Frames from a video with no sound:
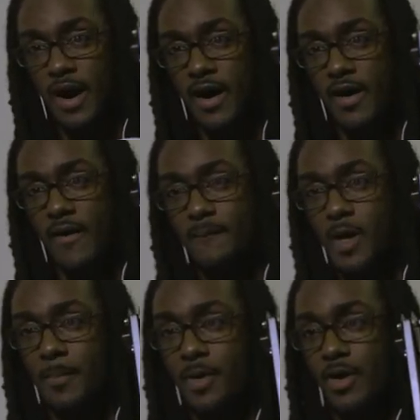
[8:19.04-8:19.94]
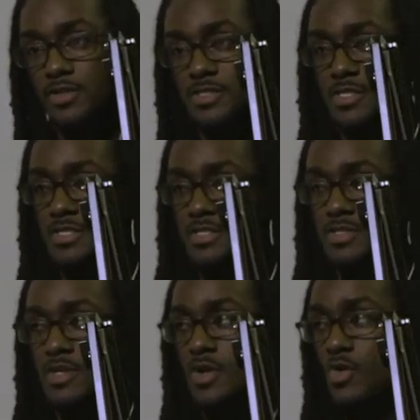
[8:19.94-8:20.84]
a
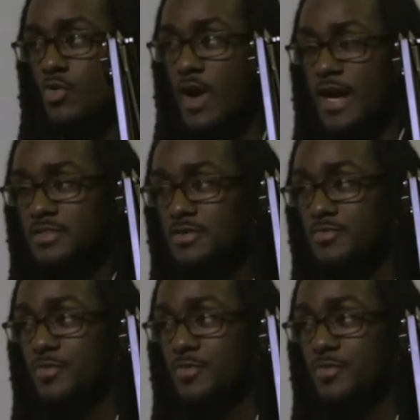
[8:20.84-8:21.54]
person's right to